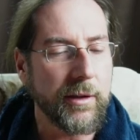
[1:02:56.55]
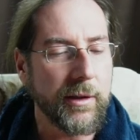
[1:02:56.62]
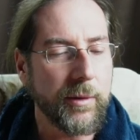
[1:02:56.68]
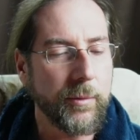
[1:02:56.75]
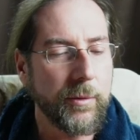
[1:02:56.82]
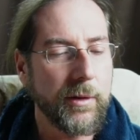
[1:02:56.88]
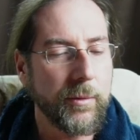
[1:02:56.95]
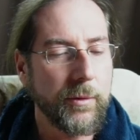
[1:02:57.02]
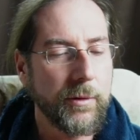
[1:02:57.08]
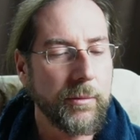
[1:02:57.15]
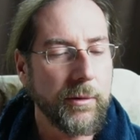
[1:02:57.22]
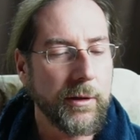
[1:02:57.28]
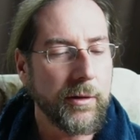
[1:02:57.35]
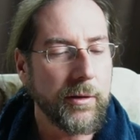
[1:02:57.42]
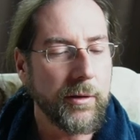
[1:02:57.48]
I would would
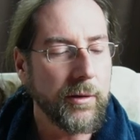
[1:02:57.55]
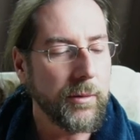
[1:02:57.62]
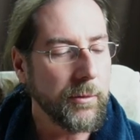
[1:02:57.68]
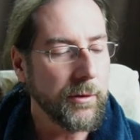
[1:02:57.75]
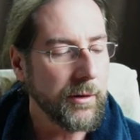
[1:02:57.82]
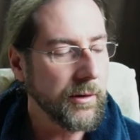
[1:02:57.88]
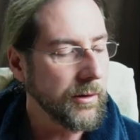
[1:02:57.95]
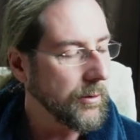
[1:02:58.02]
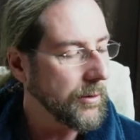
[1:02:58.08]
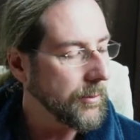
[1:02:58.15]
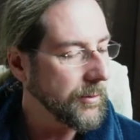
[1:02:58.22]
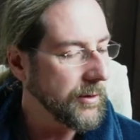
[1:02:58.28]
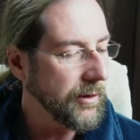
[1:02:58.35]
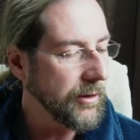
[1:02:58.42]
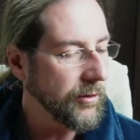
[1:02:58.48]
want to know what the
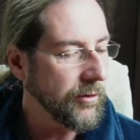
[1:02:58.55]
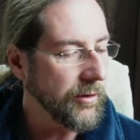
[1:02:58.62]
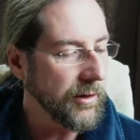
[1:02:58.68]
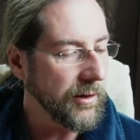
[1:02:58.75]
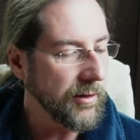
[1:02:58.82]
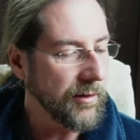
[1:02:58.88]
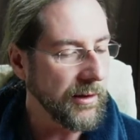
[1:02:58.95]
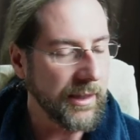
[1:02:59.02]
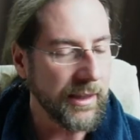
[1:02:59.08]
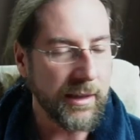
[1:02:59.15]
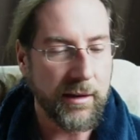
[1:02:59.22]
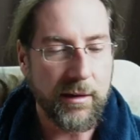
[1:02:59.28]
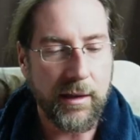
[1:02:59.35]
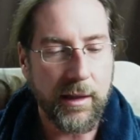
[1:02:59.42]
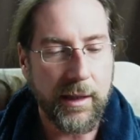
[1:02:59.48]
normal t-shirt is
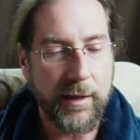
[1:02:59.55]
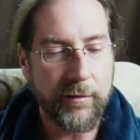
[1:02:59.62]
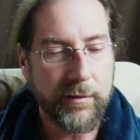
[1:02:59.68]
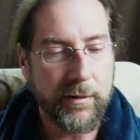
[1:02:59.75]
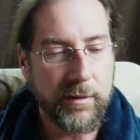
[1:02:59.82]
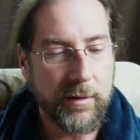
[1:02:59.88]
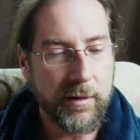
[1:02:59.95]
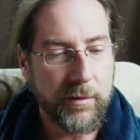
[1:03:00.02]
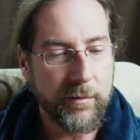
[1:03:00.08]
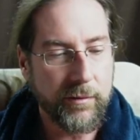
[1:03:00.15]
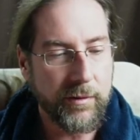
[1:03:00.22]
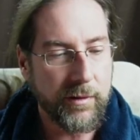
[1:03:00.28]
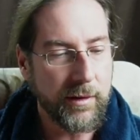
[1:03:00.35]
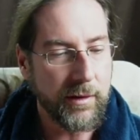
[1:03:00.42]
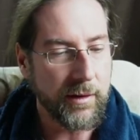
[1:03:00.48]
like. I haven't haven't
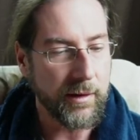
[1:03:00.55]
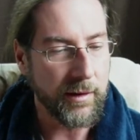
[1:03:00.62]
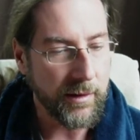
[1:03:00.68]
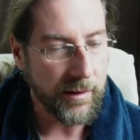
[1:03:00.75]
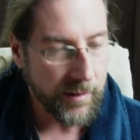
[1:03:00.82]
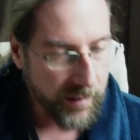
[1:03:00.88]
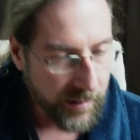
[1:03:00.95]
seen that yet.